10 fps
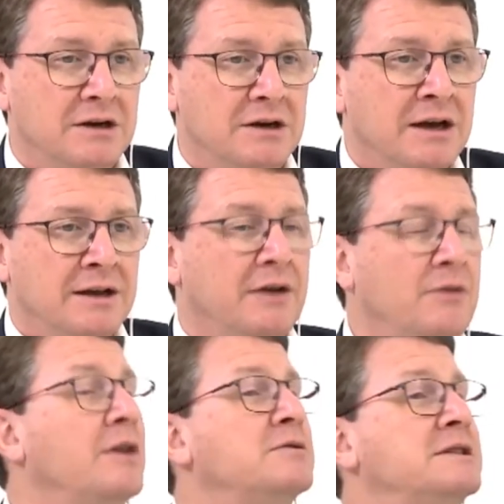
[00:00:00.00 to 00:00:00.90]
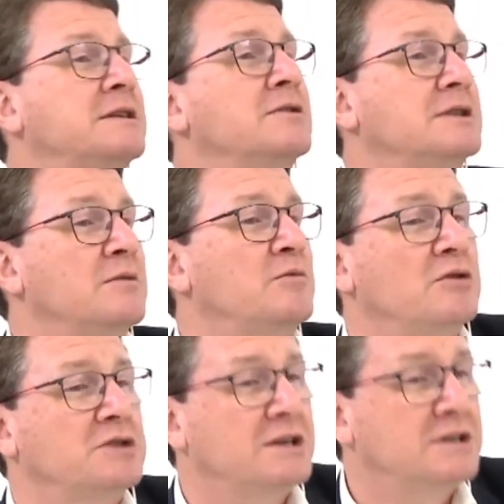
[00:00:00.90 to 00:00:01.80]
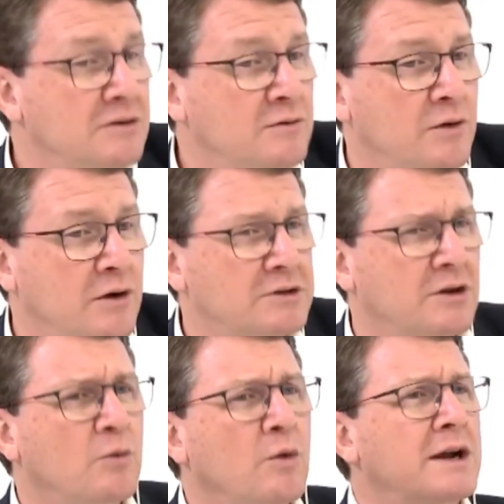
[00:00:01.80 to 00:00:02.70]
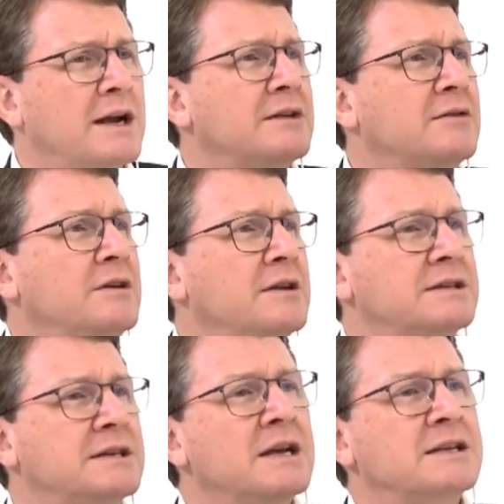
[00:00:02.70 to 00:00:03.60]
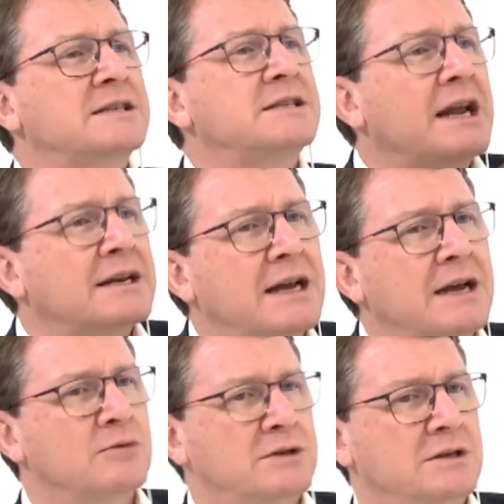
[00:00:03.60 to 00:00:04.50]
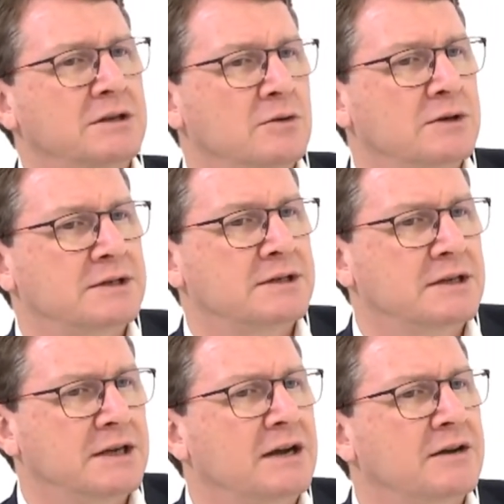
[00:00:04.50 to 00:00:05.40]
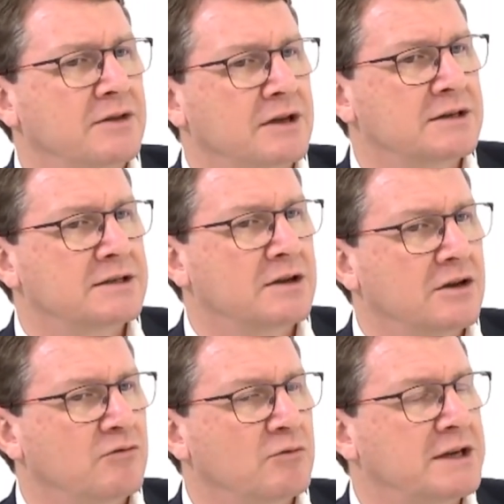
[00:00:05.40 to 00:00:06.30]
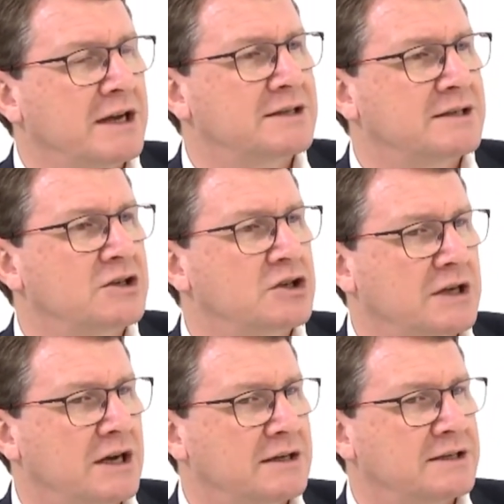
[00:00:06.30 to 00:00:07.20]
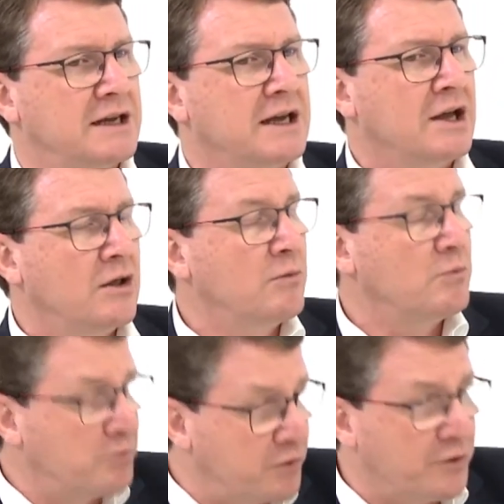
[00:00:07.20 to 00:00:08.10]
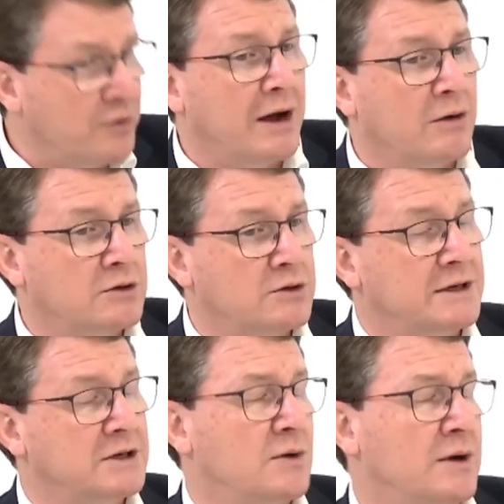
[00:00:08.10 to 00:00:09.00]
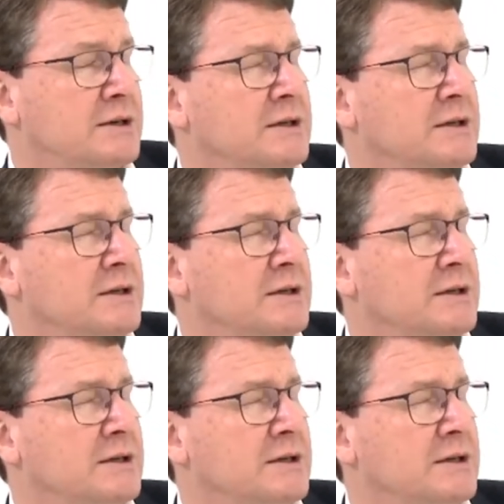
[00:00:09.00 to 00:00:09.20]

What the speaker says: Now, without disclosing the projects you've worked on, what kind of things stand out to you as the kind of things that government has digitised throughout 2020?